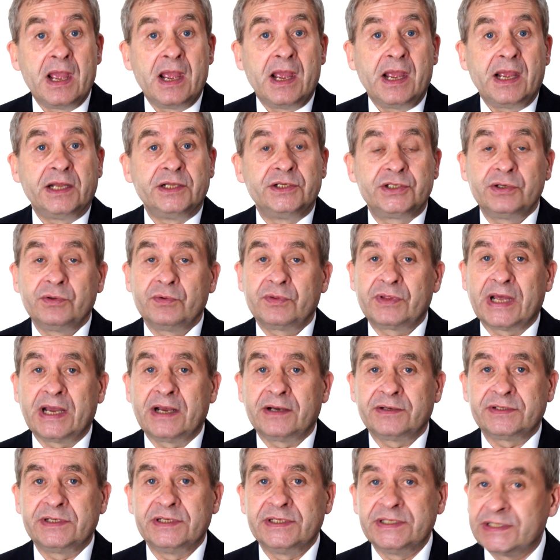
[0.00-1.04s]
In
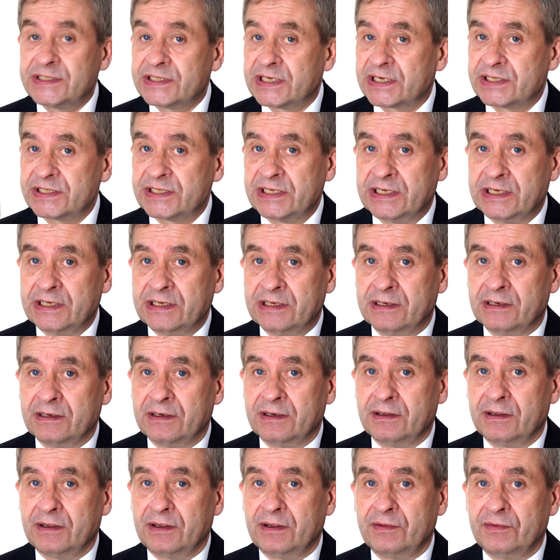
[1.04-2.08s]
2016,
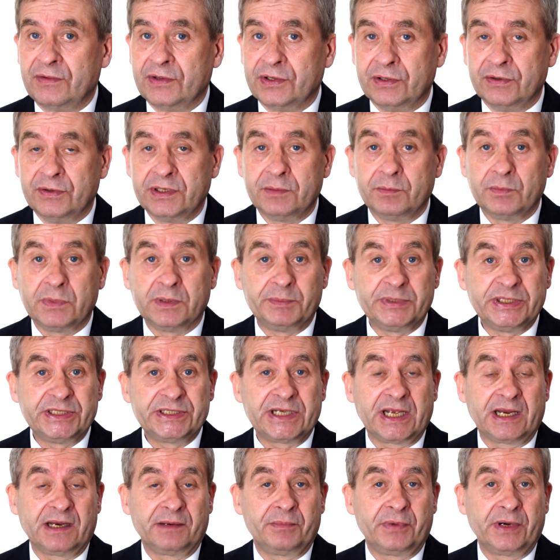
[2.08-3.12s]
the union will be
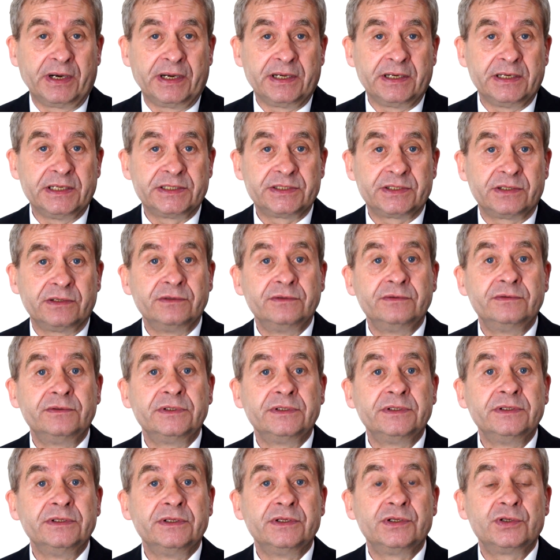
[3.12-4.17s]
celebrating its
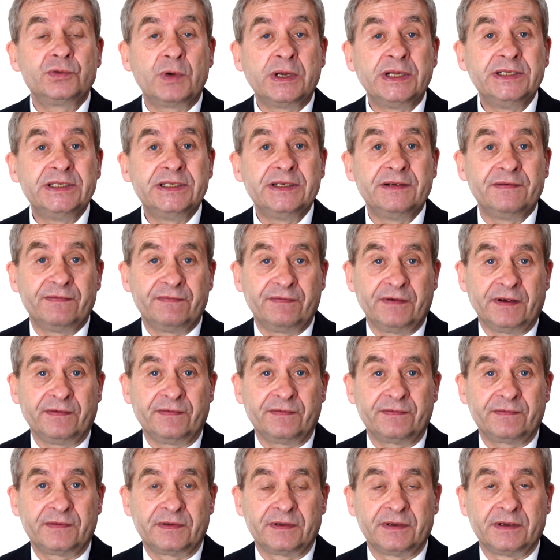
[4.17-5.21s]

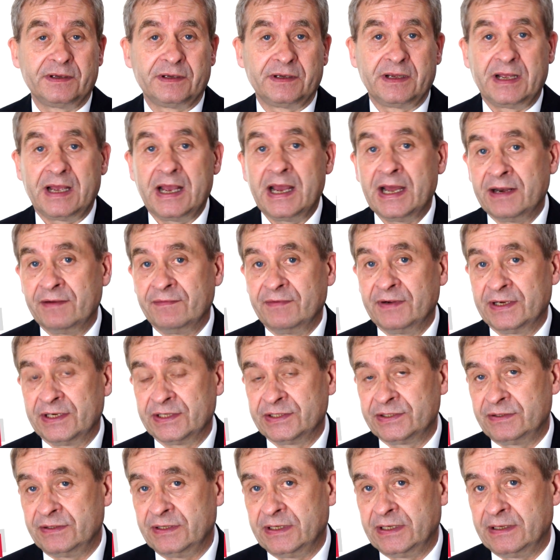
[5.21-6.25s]
125th
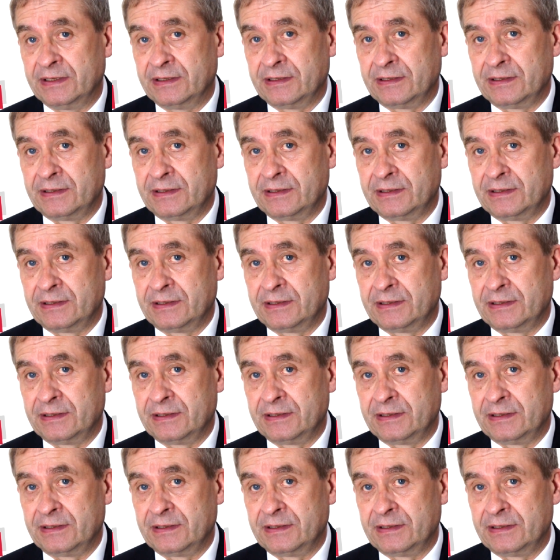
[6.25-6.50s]
anniversary.